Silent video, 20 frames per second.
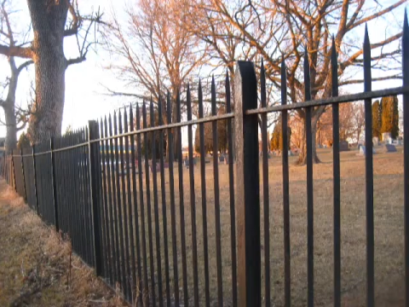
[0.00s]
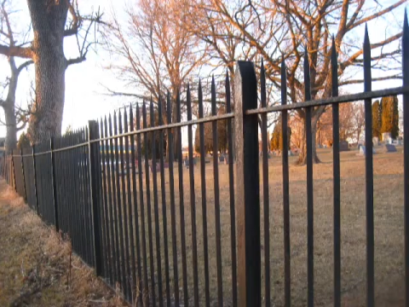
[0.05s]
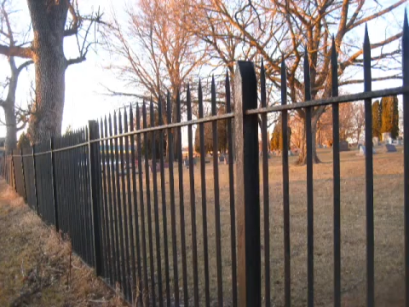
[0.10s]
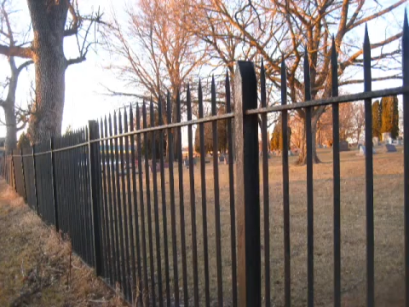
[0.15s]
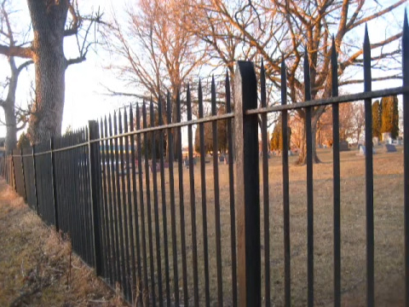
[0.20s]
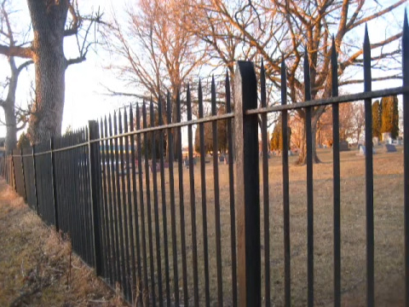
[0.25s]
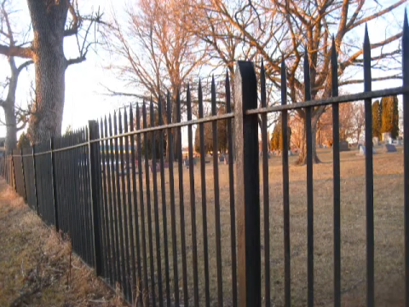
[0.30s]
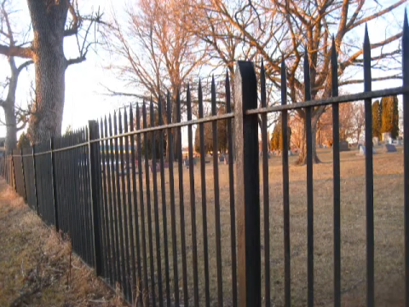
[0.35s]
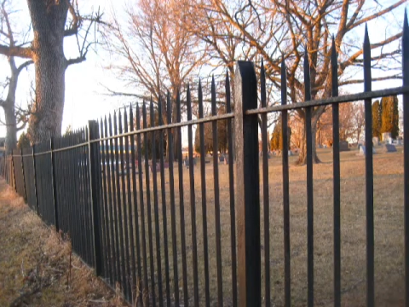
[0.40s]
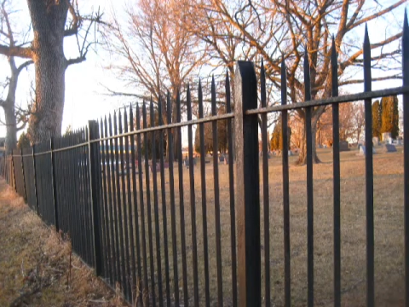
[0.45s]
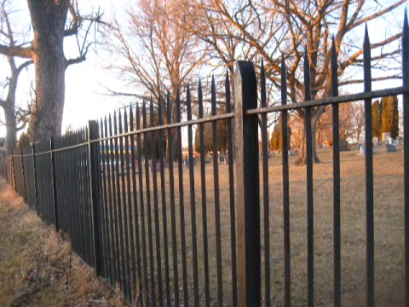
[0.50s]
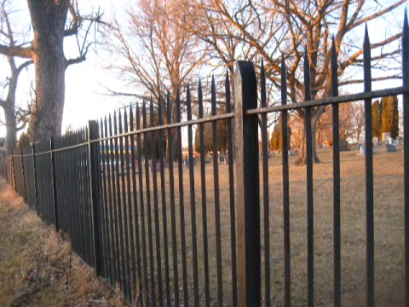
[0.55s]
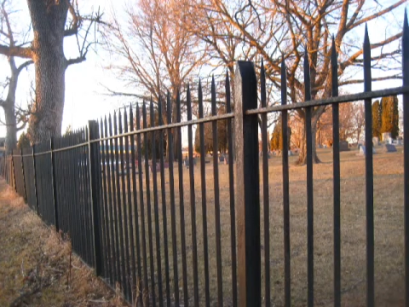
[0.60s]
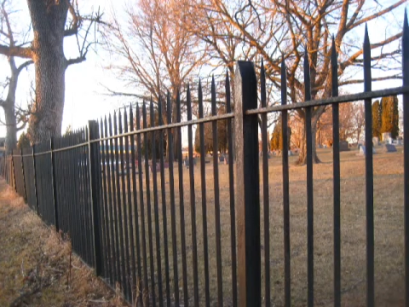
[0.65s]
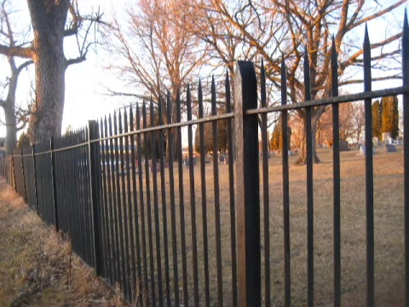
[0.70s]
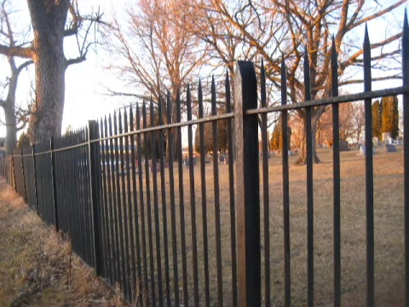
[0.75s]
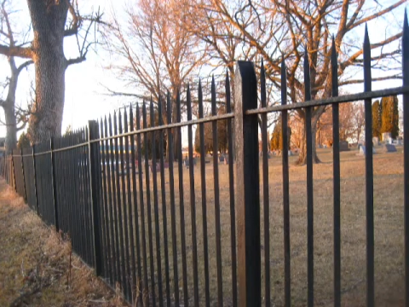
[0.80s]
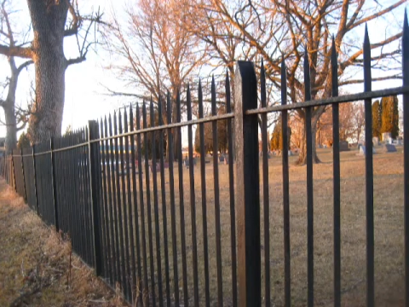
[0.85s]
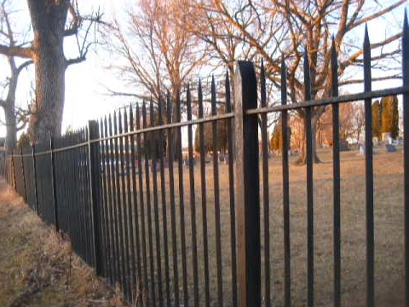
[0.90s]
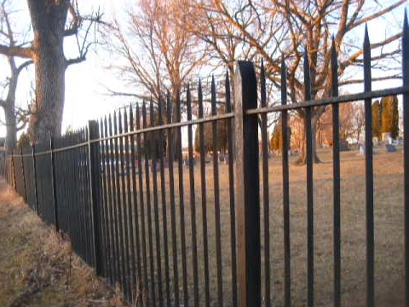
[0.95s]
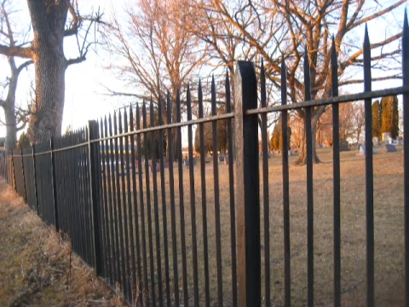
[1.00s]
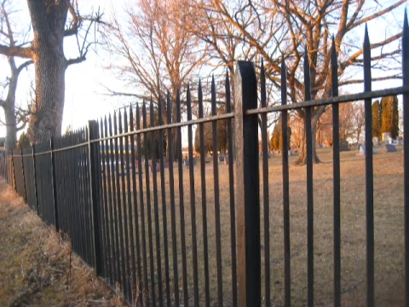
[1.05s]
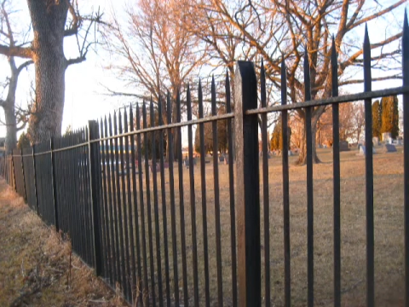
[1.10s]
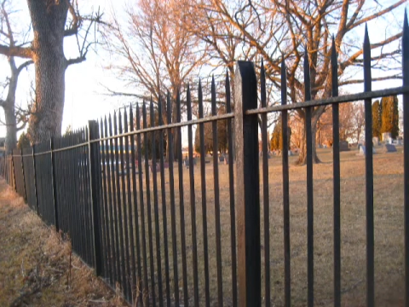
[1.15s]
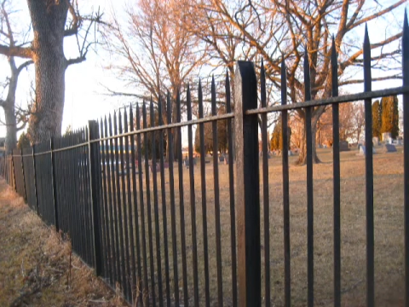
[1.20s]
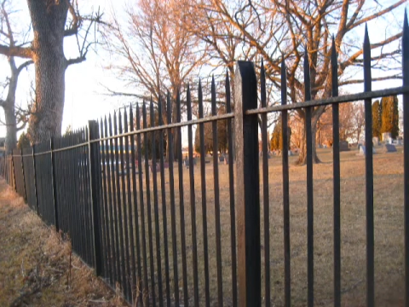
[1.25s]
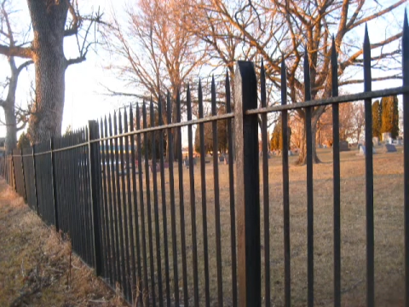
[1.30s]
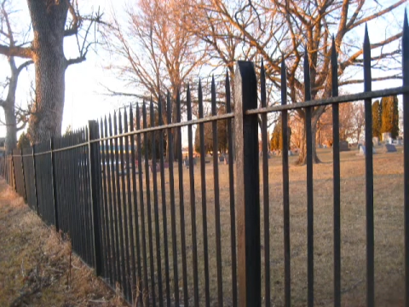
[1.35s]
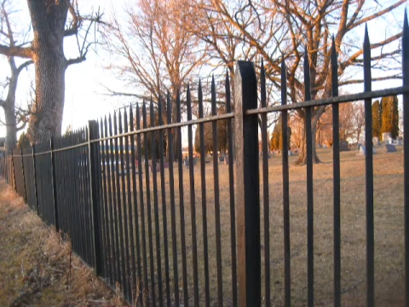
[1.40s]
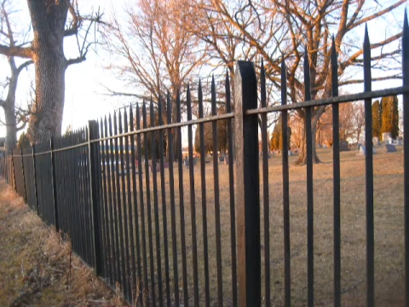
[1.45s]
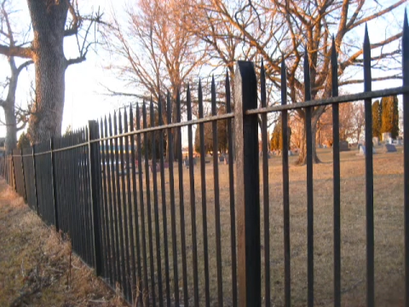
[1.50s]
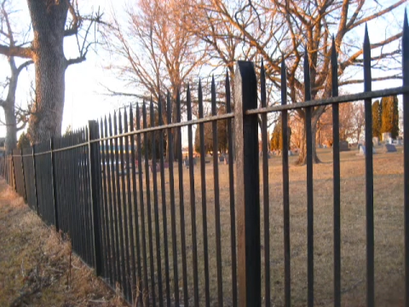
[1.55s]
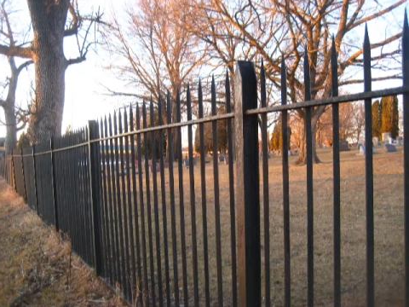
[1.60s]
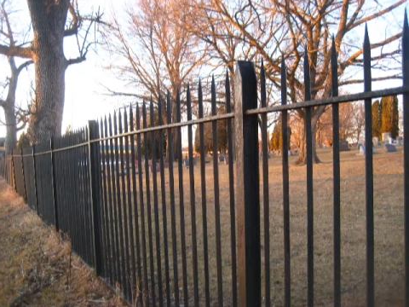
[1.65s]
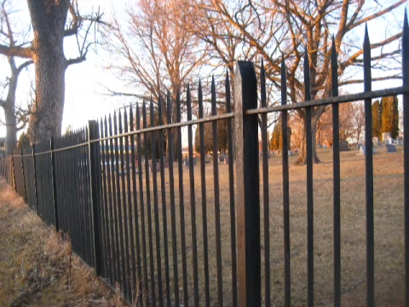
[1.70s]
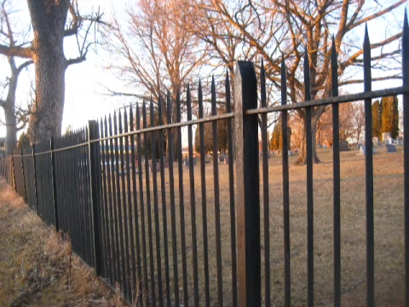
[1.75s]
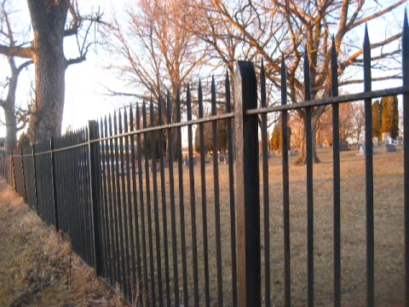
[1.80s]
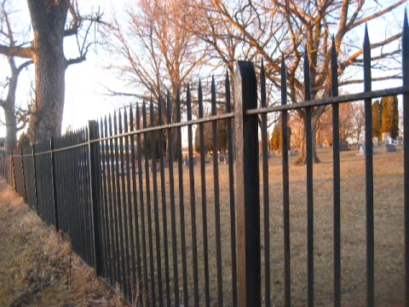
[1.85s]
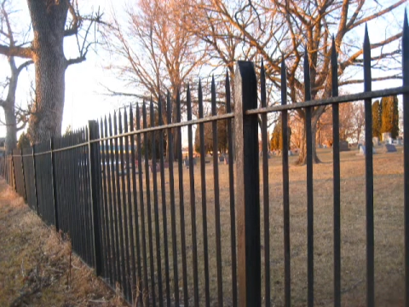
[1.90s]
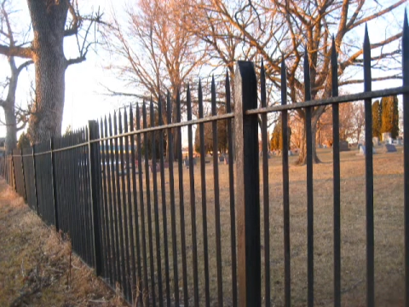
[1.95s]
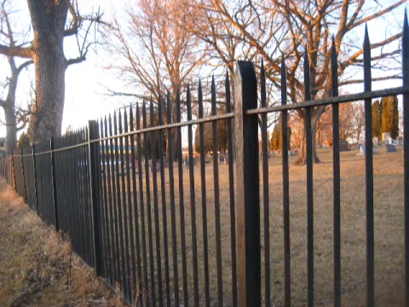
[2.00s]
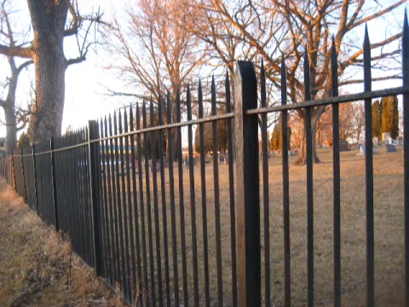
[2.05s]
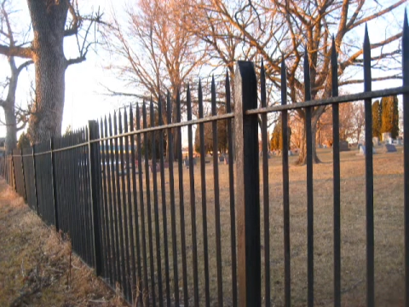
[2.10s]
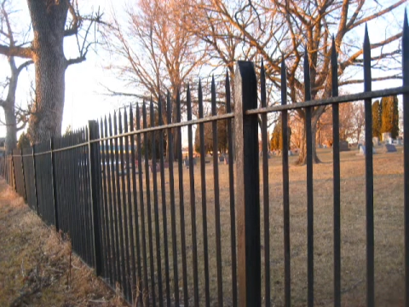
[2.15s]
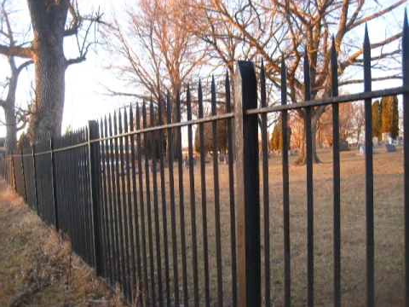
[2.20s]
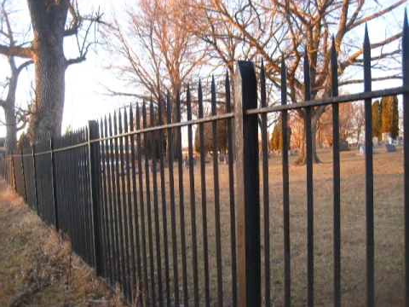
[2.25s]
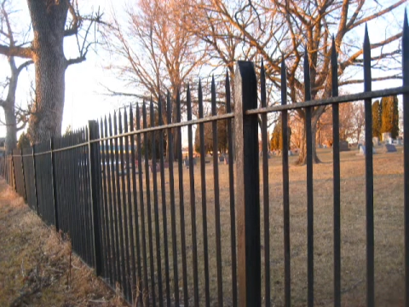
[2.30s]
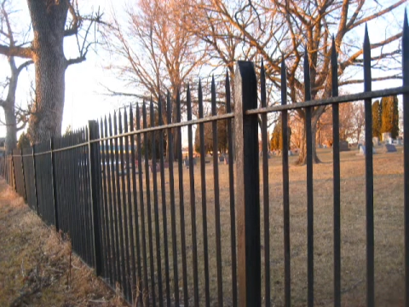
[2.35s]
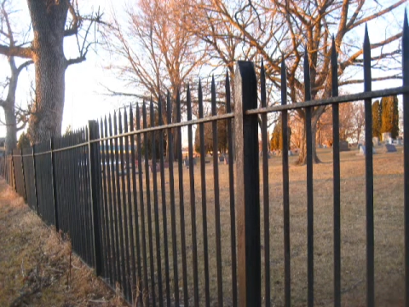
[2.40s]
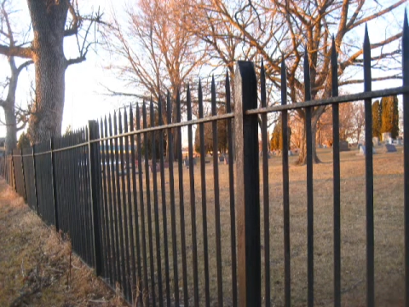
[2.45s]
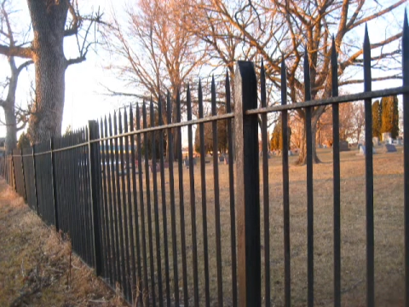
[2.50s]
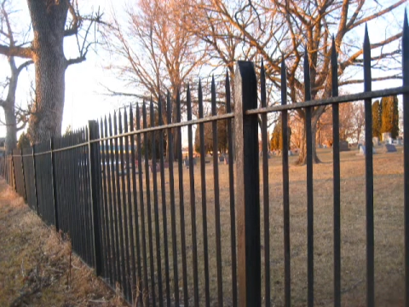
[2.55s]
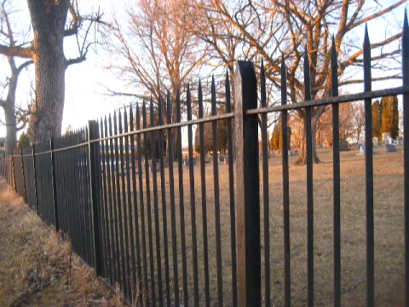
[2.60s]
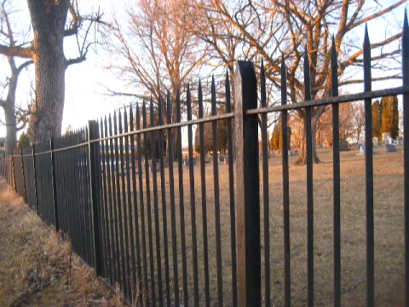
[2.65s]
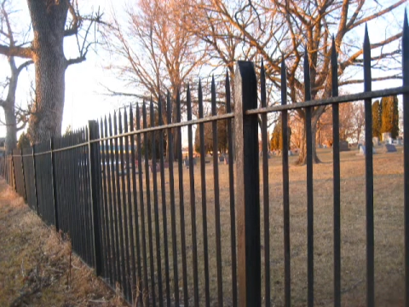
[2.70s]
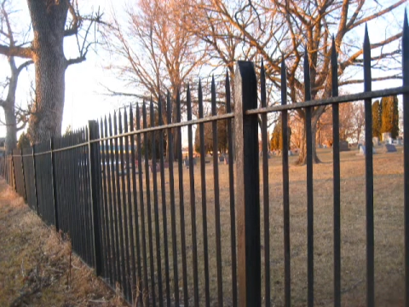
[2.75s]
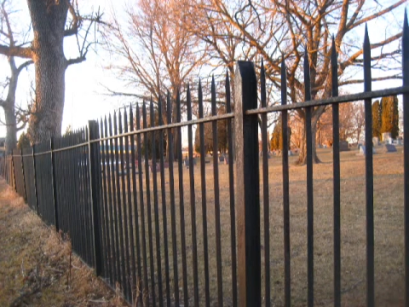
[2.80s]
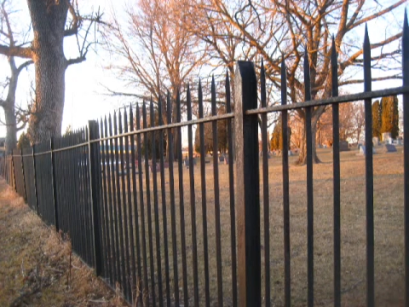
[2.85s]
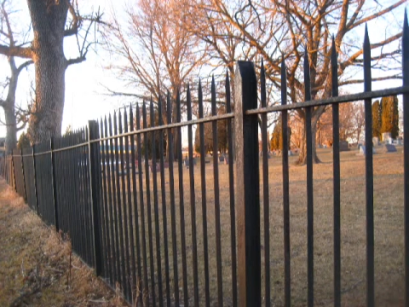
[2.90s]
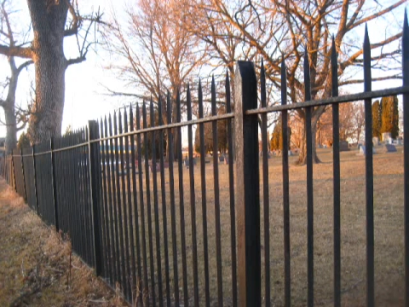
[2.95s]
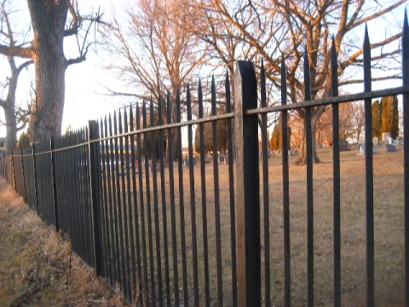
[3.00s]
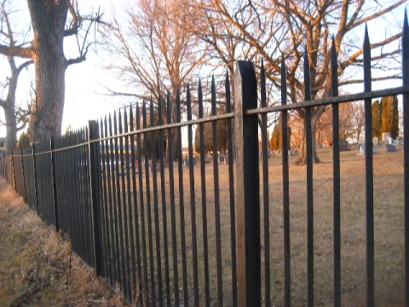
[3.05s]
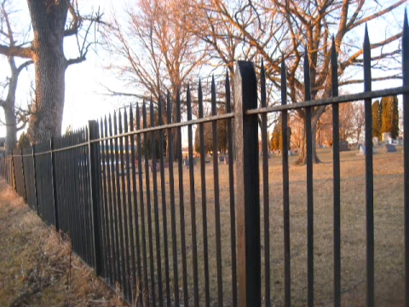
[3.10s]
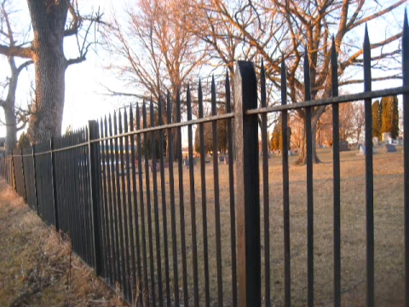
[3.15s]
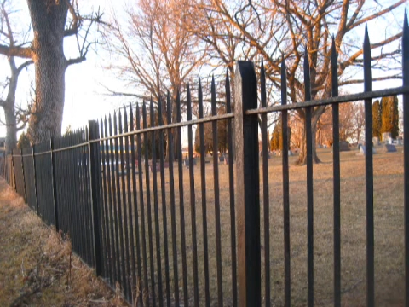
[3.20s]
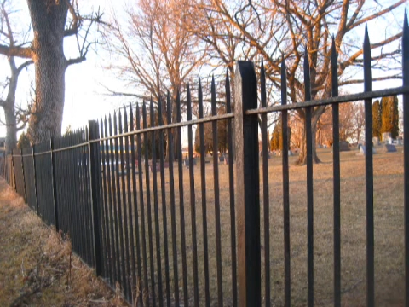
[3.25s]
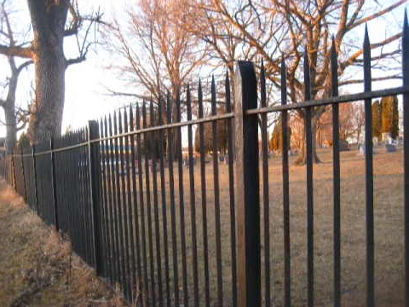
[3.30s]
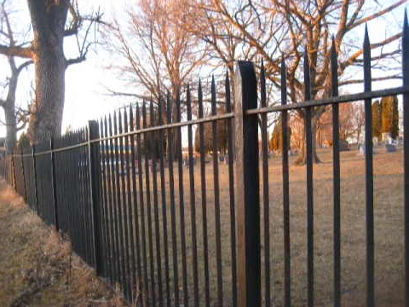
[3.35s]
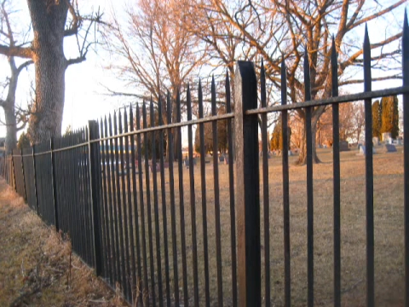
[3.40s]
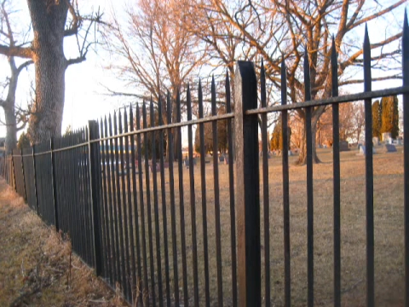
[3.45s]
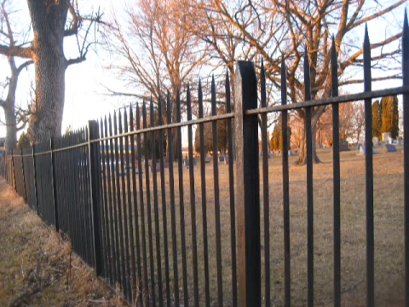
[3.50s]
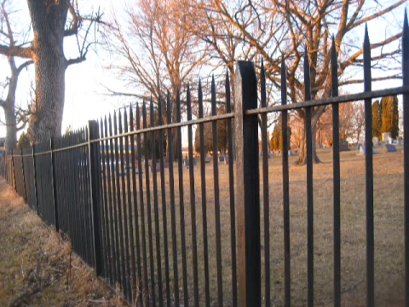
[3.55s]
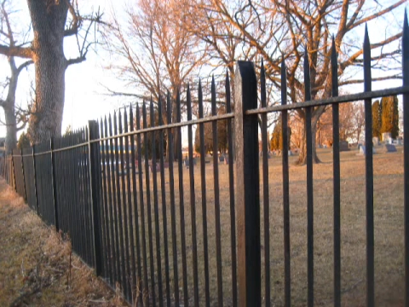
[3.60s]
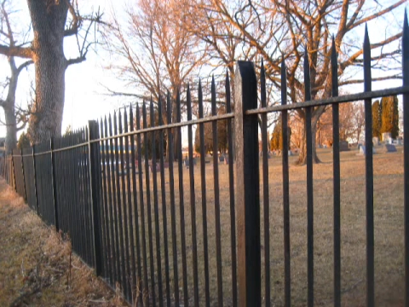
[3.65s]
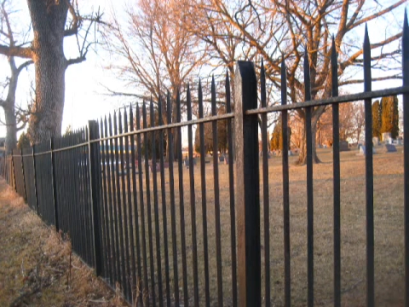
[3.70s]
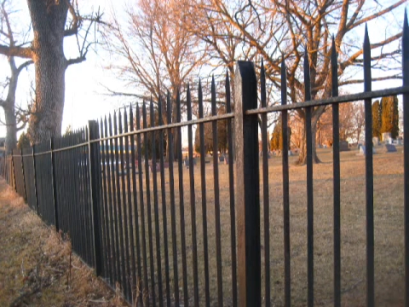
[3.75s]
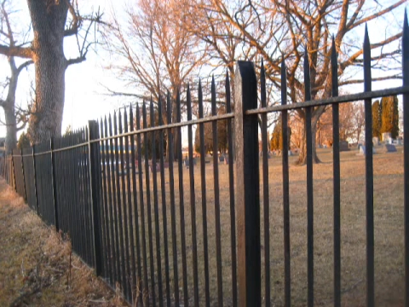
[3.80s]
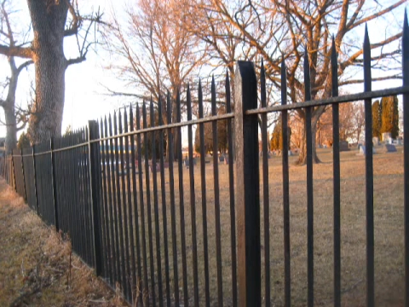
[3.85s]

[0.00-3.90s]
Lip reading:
(no speaker visible)